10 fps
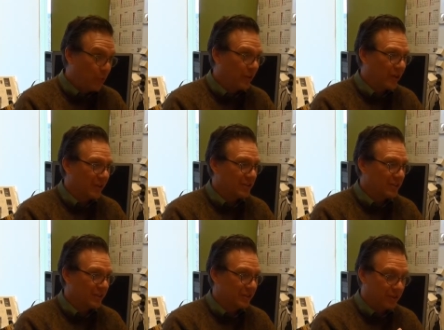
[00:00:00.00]
with our
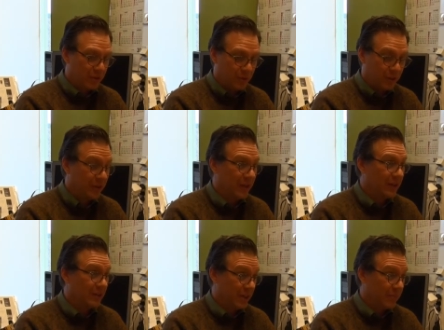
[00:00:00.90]
center, with
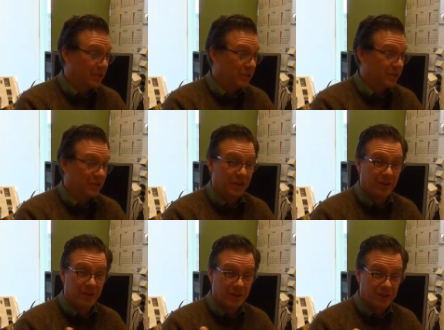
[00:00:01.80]
the uh, Sami Center
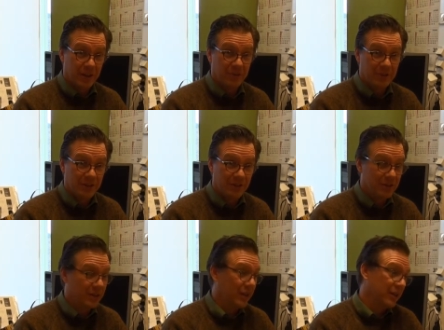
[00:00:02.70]
here and the Sami
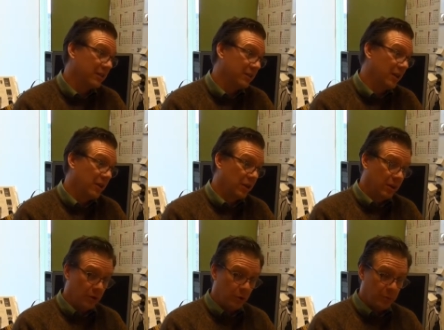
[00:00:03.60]
Center in
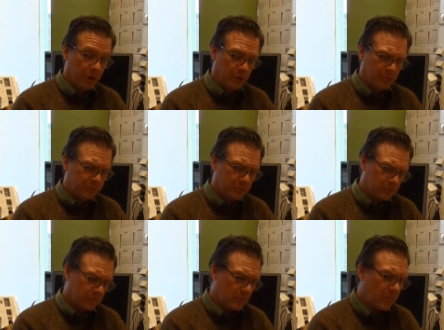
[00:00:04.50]
Umeå,
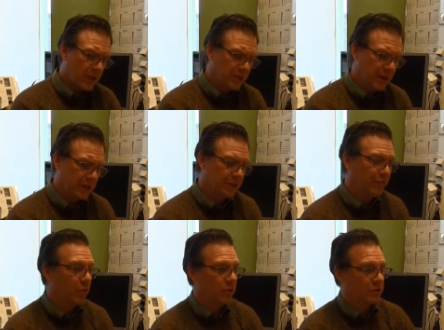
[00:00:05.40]
to
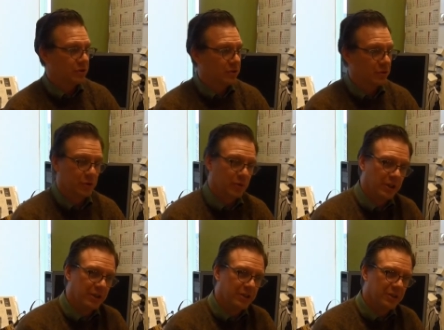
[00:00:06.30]
actually forge those
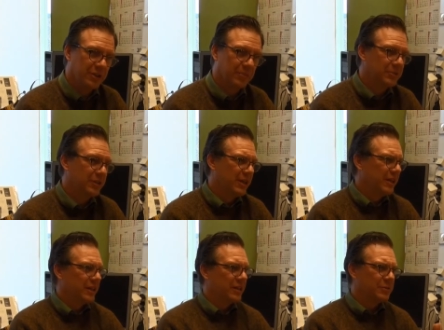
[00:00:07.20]
relationships.
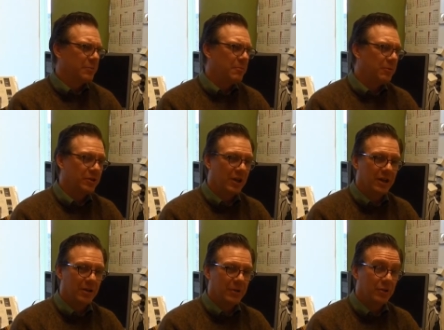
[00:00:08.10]
Because people
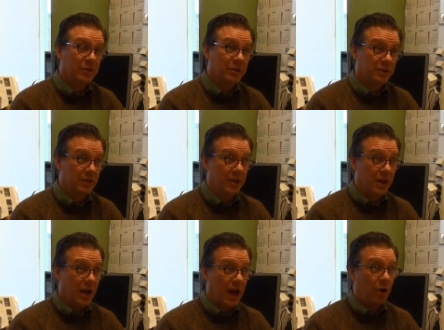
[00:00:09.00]
talk about
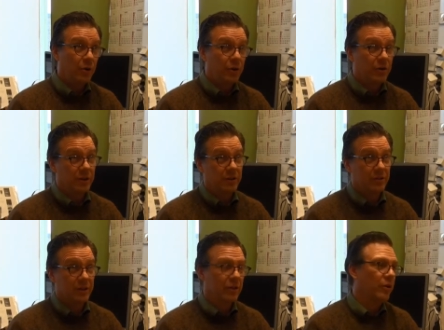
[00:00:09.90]
how you
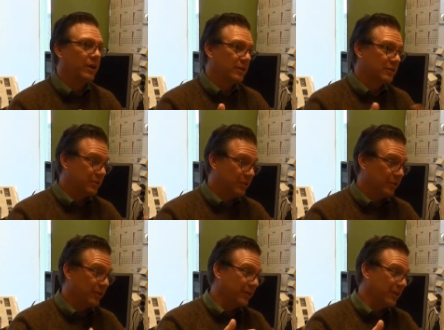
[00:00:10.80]
can, oh yes,
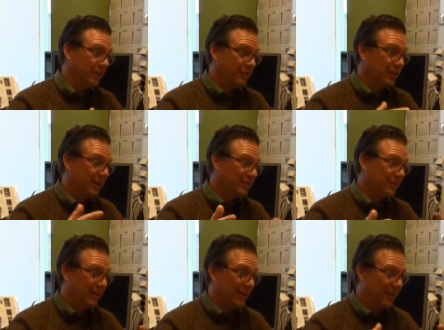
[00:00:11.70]
you're in the internet
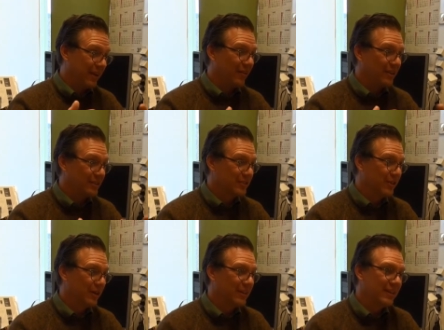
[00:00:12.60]
era and so
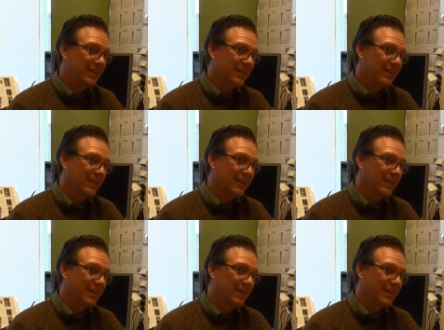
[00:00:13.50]
on